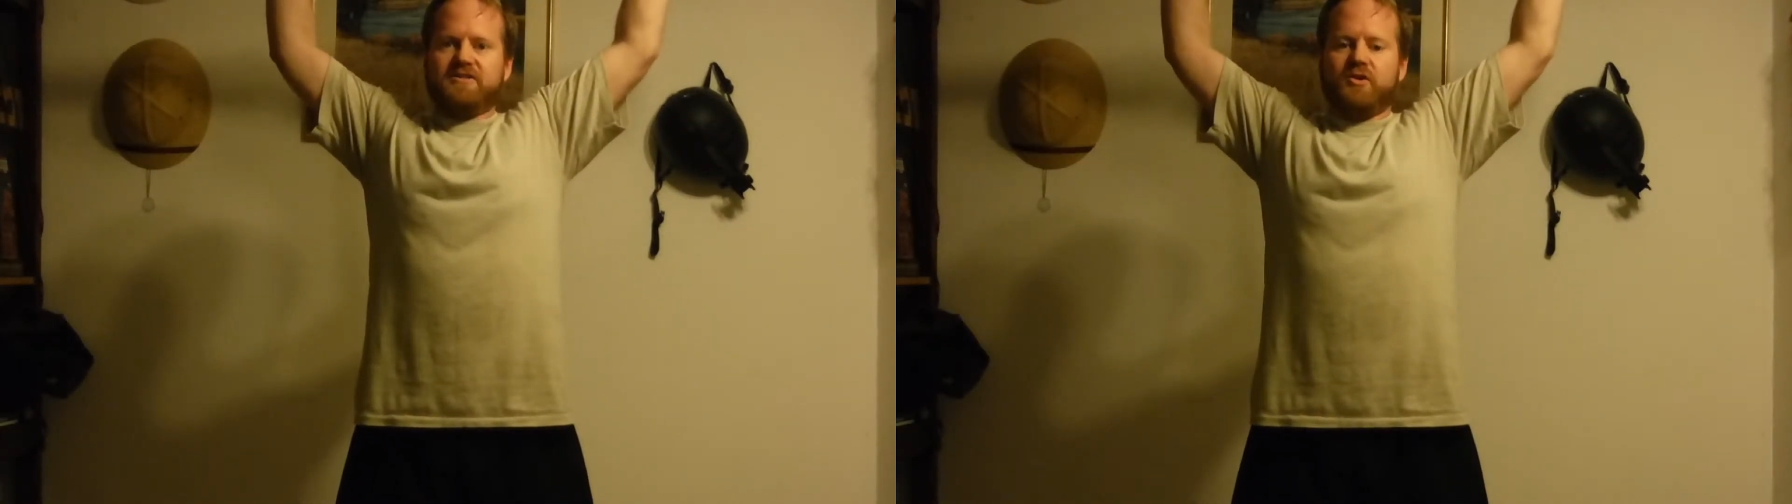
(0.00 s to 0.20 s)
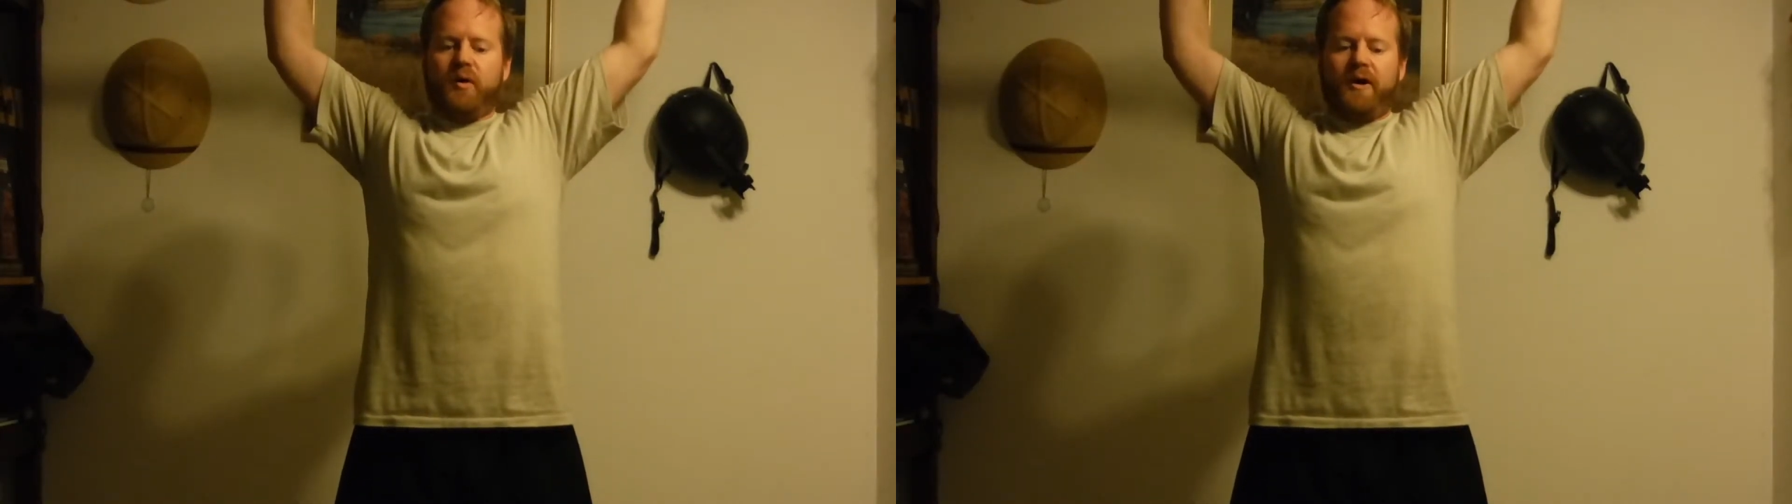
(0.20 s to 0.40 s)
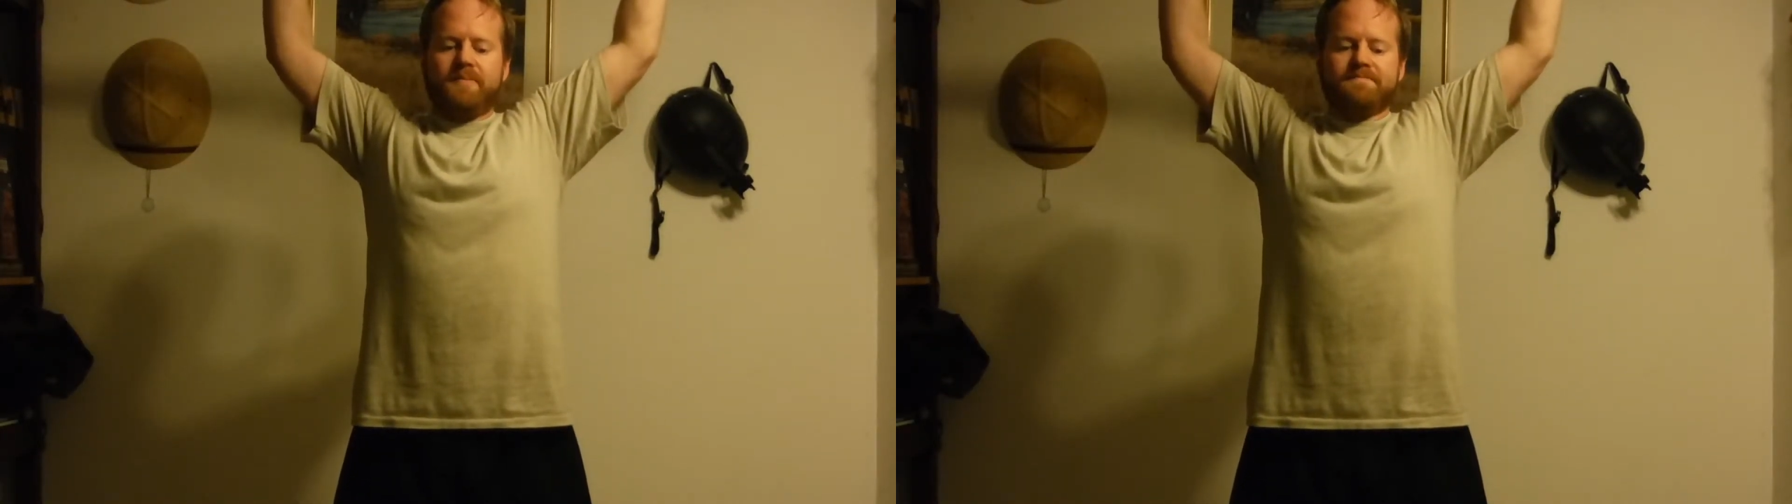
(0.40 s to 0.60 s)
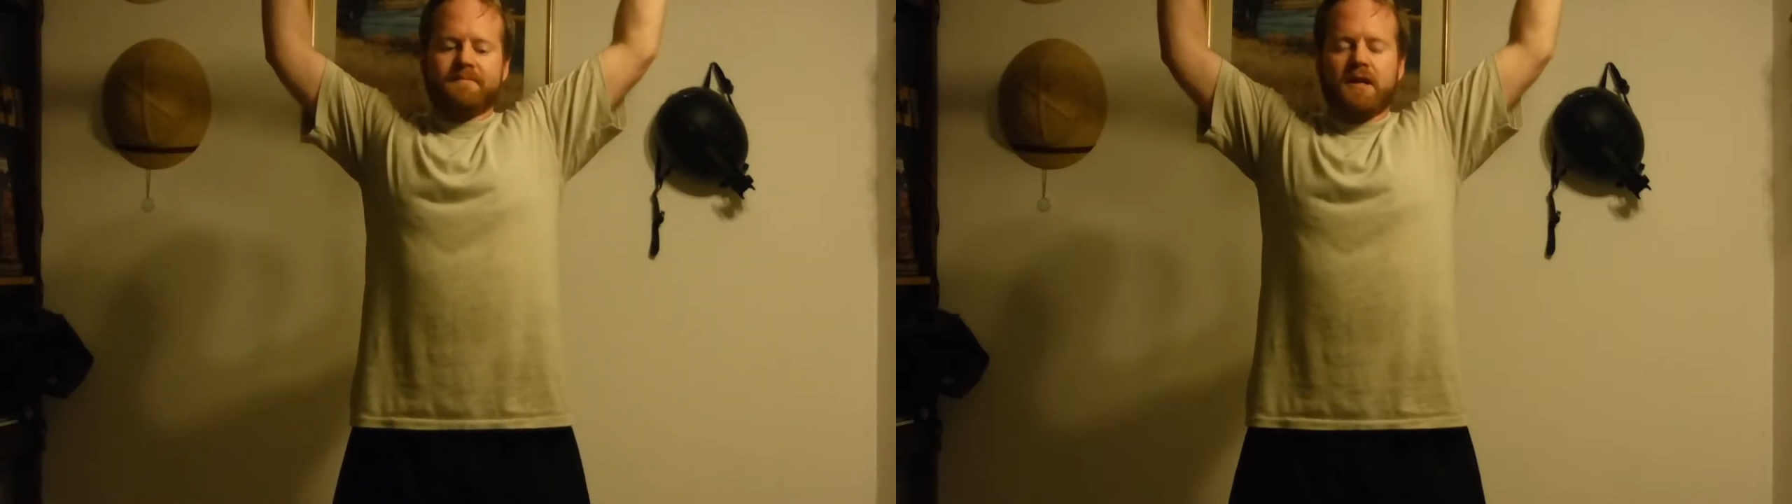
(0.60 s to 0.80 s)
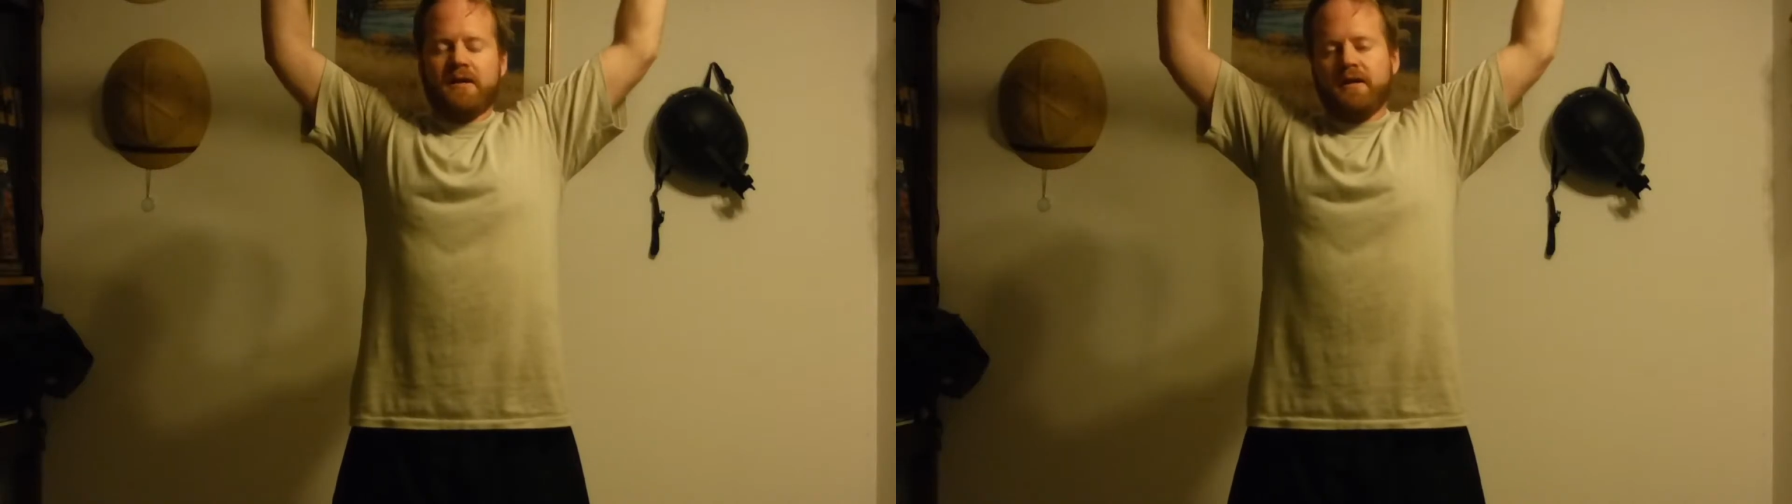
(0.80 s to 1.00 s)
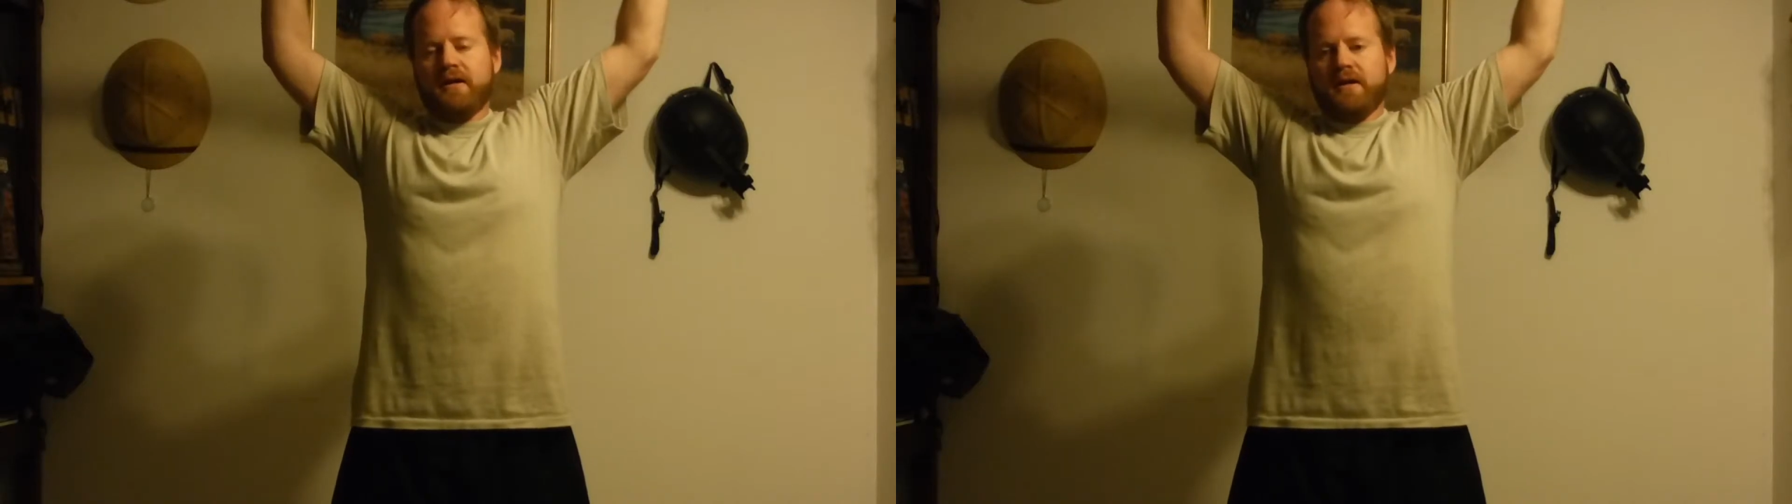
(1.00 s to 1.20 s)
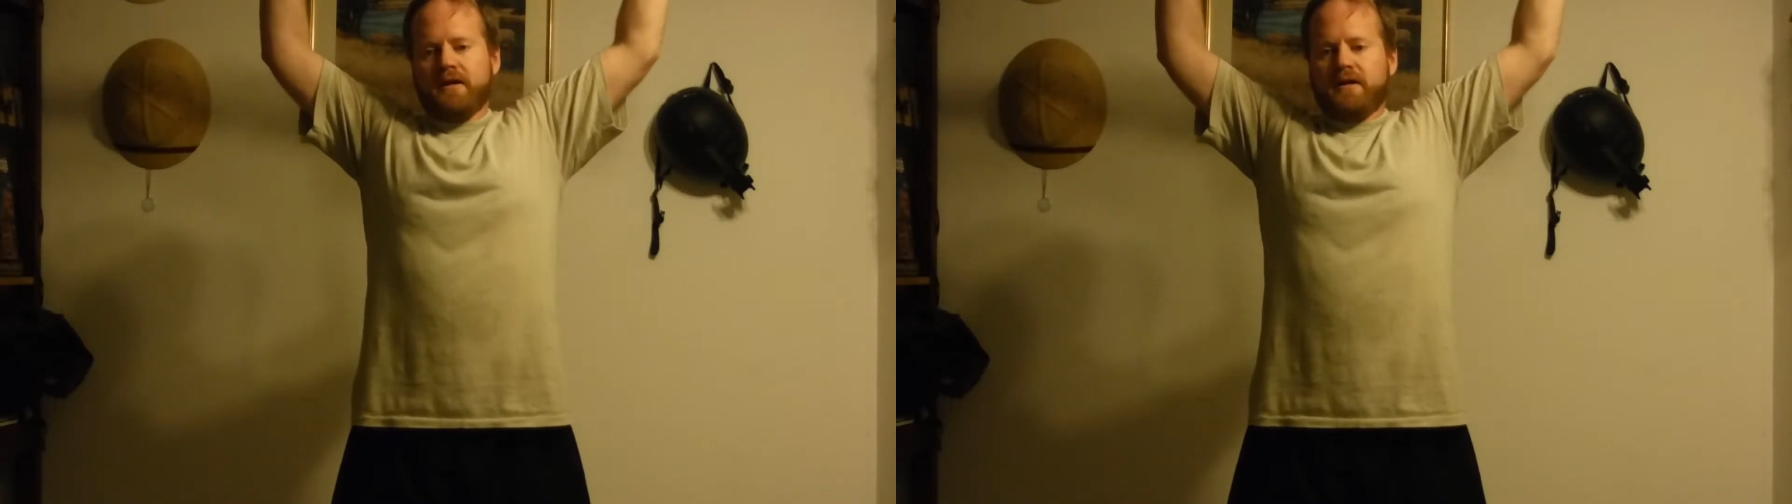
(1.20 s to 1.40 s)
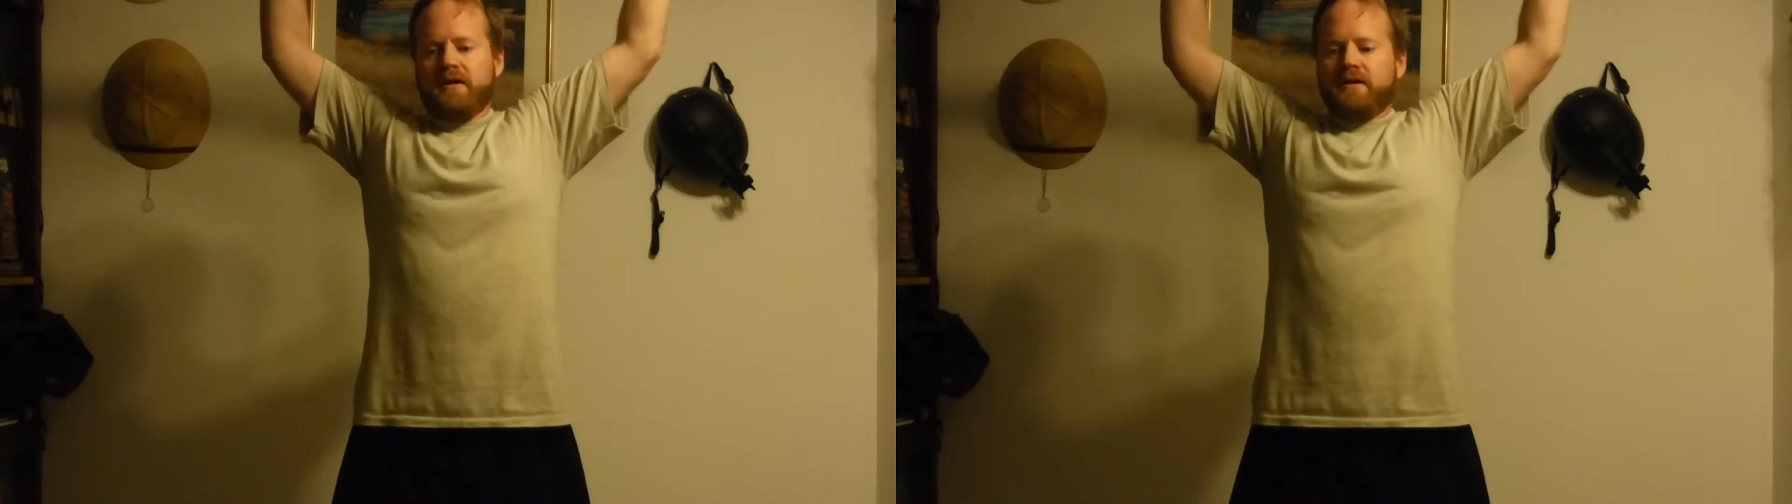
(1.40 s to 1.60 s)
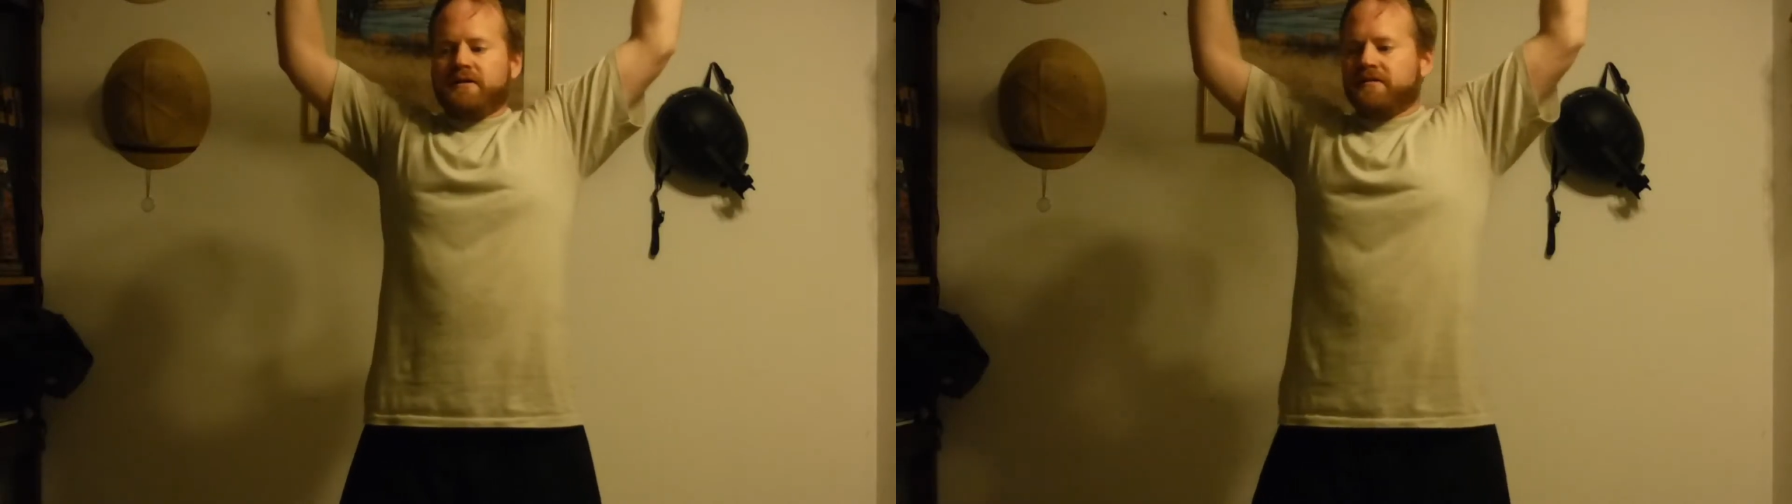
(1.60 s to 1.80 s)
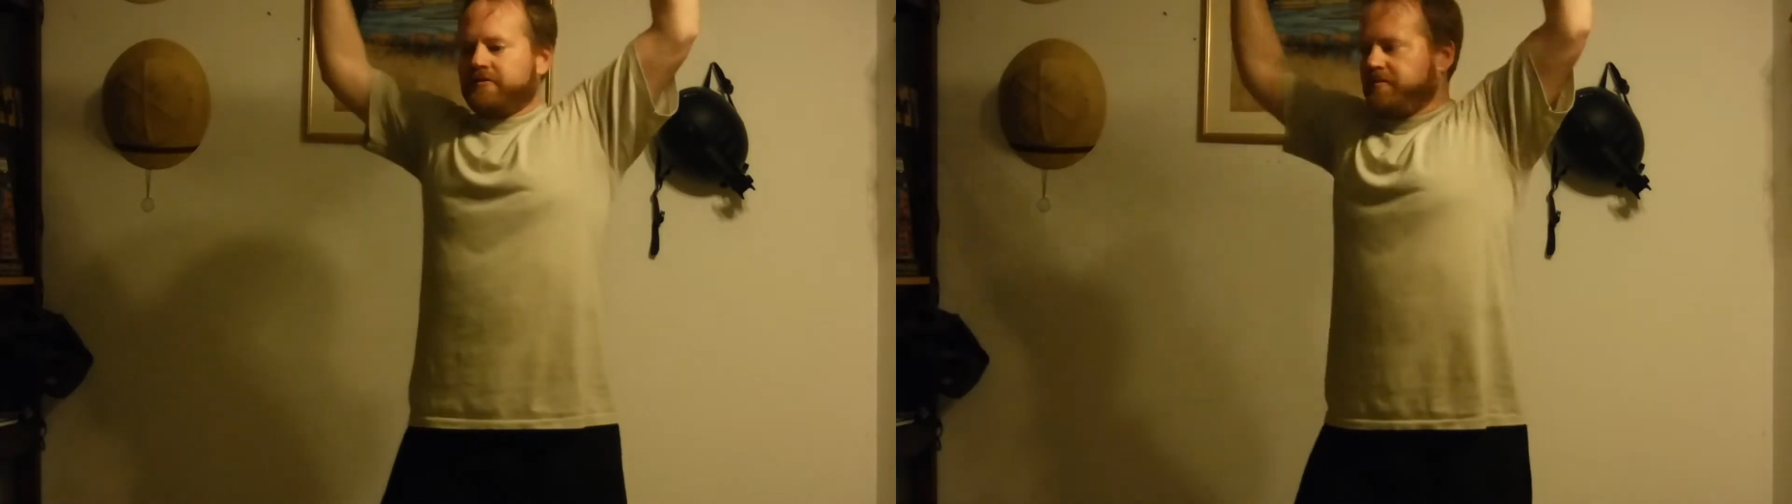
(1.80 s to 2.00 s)
sore.
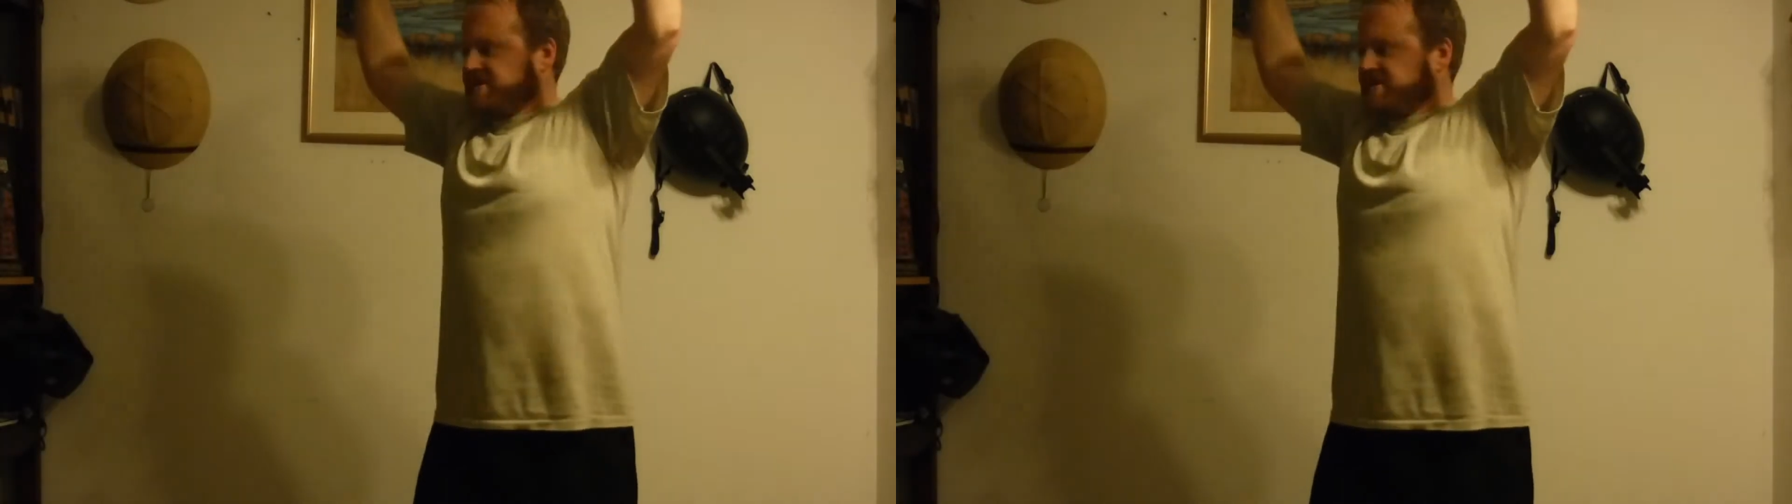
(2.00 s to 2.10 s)
From the